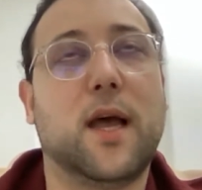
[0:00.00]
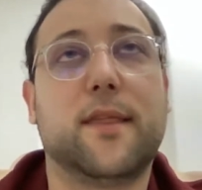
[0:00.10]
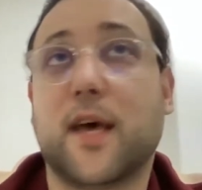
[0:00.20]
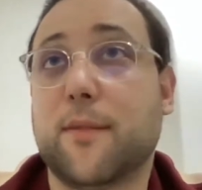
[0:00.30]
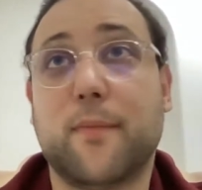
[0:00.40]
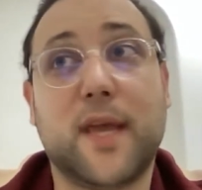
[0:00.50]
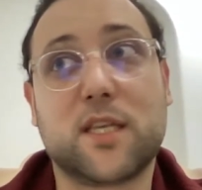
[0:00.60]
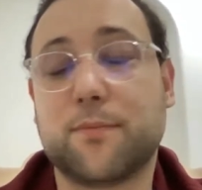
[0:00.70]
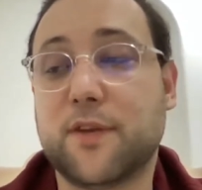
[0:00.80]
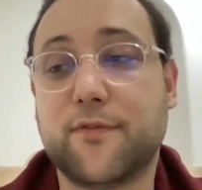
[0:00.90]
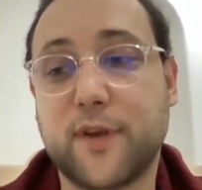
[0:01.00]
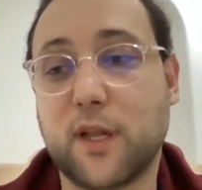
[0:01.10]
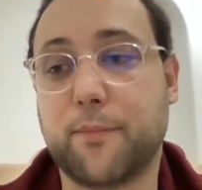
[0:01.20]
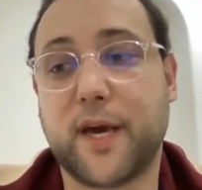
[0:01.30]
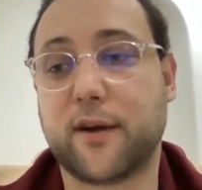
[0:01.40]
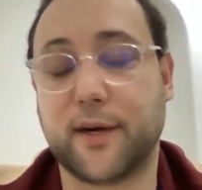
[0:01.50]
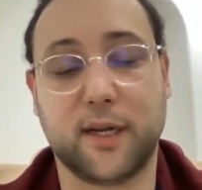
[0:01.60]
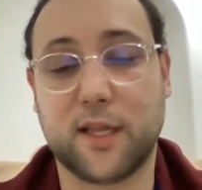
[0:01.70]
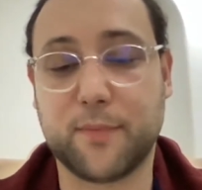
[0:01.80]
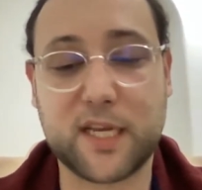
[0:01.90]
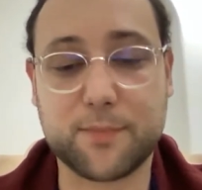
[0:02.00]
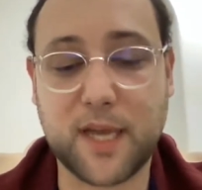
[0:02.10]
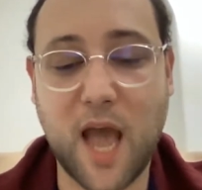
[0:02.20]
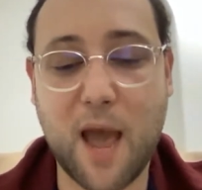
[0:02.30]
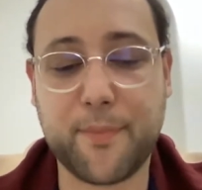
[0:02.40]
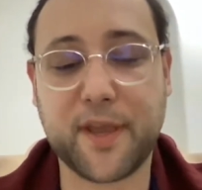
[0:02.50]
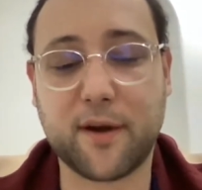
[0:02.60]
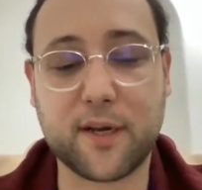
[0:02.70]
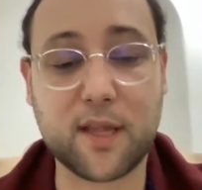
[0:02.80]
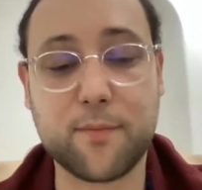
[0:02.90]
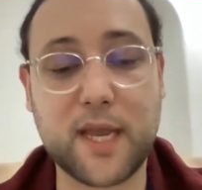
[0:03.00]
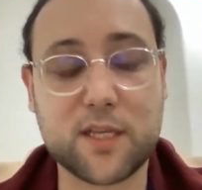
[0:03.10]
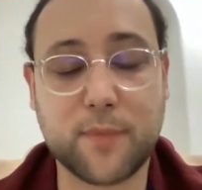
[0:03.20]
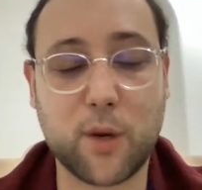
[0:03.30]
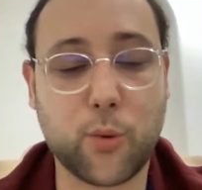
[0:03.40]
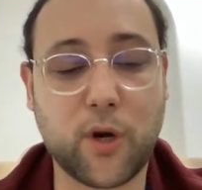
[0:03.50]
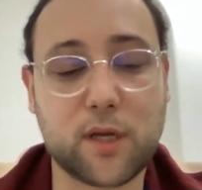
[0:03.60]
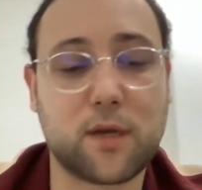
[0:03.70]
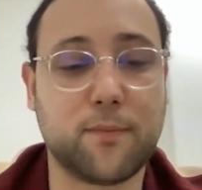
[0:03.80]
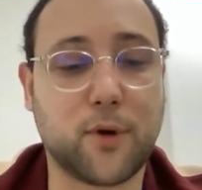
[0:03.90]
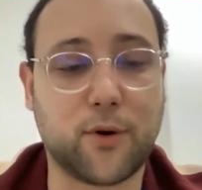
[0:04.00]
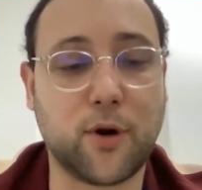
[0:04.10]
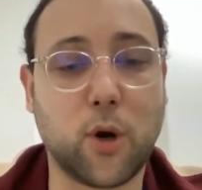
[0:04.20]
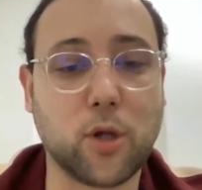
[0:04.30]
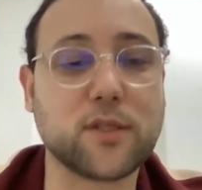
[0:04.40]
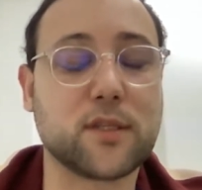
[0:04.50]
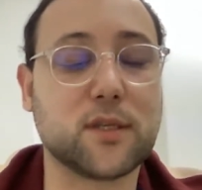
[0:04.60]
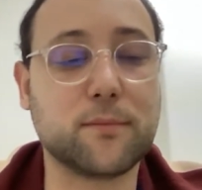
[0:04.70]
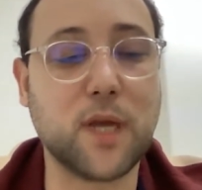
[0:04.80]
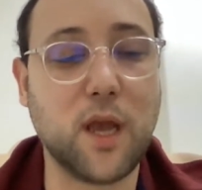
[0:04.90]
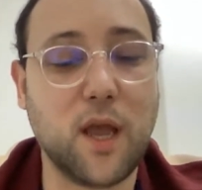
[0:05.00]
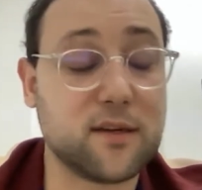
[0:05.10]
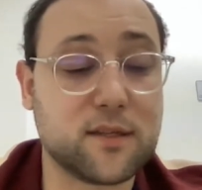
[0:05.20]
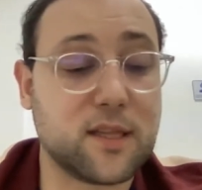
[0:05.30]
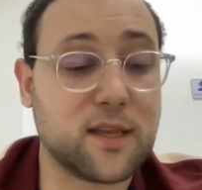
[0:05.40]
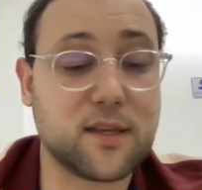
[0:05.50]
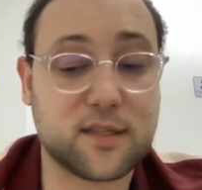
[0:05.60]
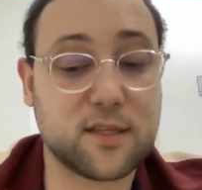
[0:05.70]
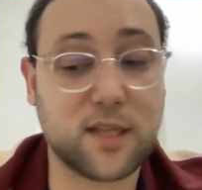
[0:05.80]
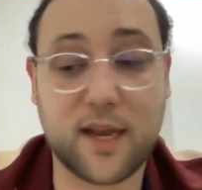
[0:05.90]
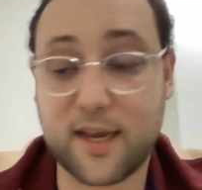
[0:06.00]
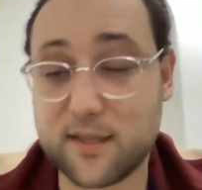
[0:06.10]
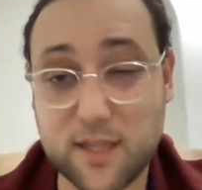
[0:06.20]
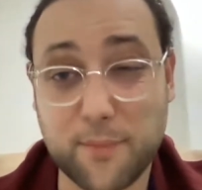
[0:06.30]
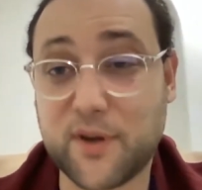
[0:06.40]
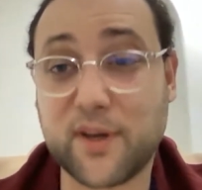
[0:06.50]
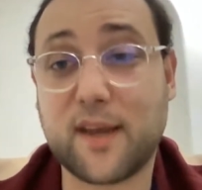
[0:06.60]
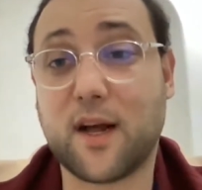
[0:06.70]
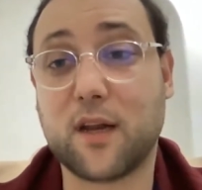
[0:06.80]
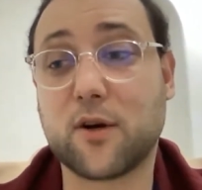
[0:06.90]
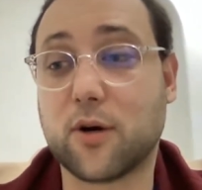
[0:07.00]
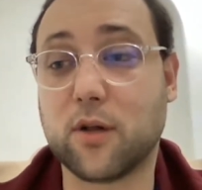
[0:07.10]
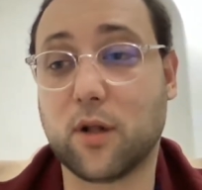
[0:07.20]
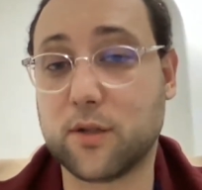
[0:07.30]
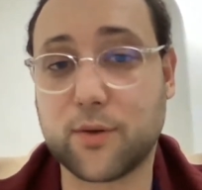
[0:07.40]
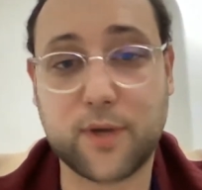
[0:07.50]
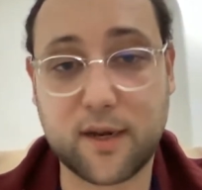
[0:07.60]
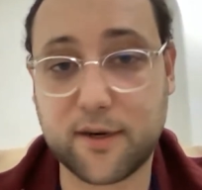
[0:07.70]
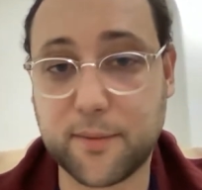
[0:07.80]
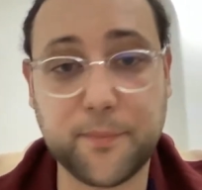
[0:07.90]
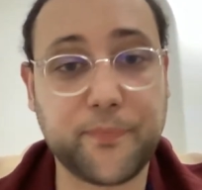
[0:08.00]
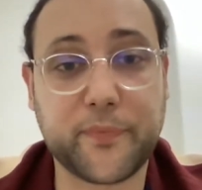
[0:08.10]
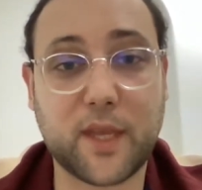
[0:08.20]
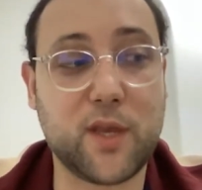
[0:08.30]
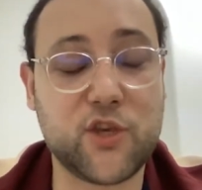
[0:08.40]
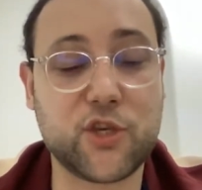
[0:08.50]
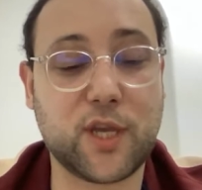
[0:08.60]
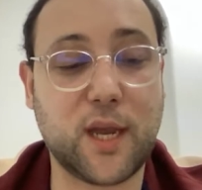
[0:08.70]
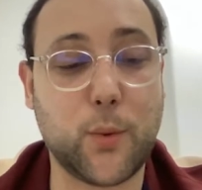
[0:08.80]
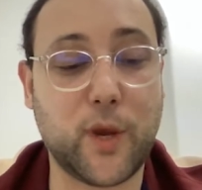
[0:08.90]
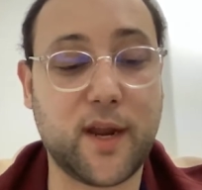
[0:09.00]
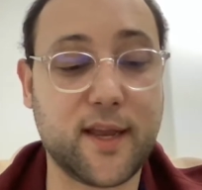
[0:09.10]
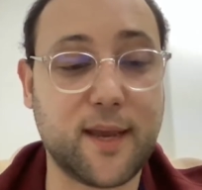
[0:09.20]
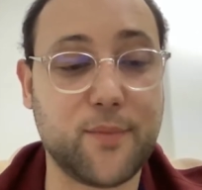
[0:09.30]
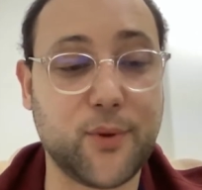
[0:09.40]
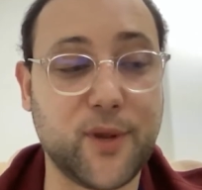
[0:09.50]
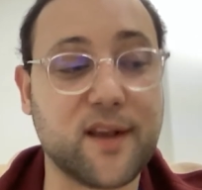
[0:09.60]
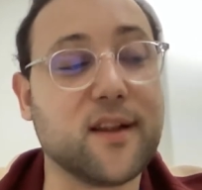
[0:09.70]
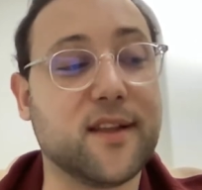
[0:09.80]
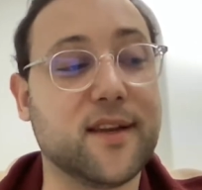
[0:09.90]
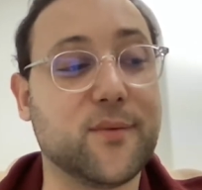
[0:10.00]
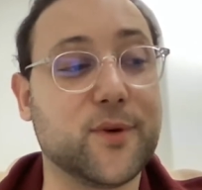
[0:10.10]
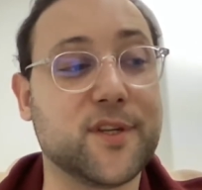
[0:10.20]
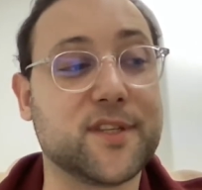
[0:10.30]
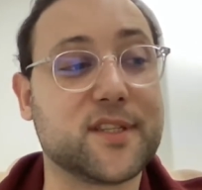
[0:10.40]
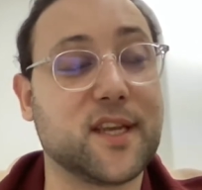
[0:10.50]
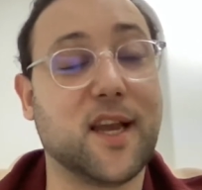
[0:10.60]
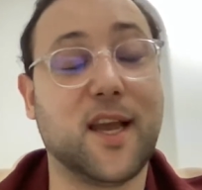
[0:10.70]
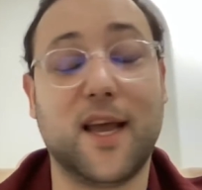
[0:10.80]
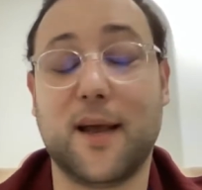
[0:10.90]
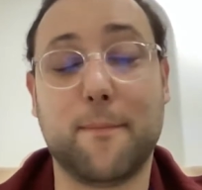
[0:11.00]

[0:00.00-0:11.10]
That makes me feel better. That makes me happier. That makes my work more wholesome. Other things is like I stopped drinking alcohol altogether, which when I came to England was